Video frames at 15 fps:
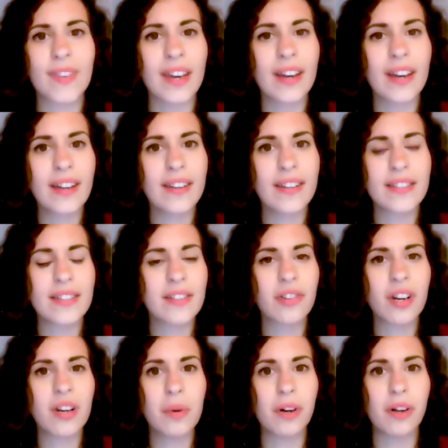Yeah, that's
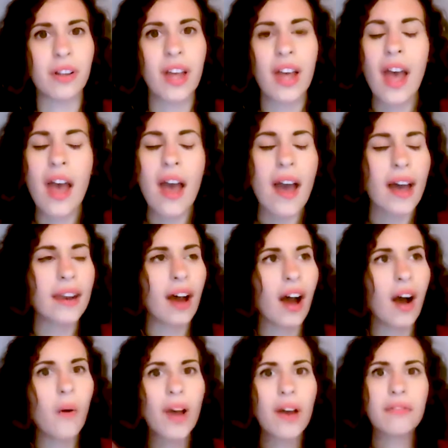incredible. And
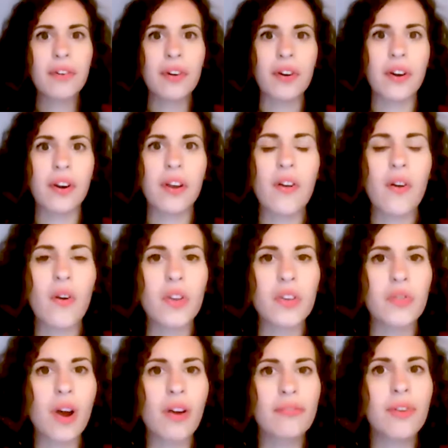however,
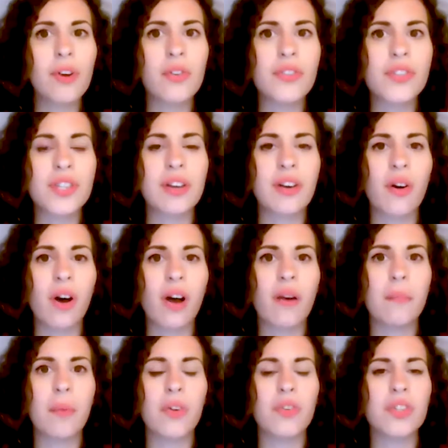you are focusing
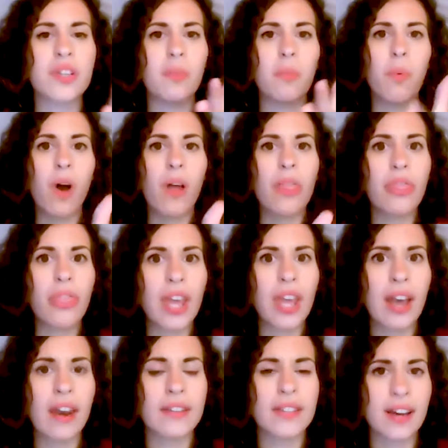on mostly one
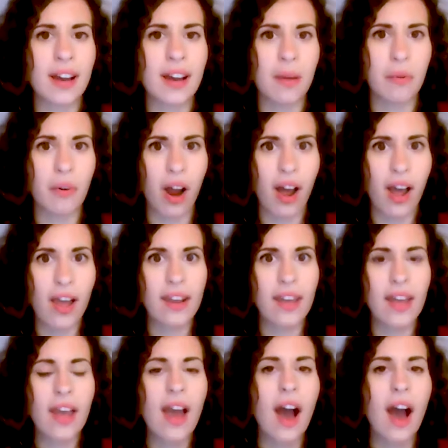thing at a time, right?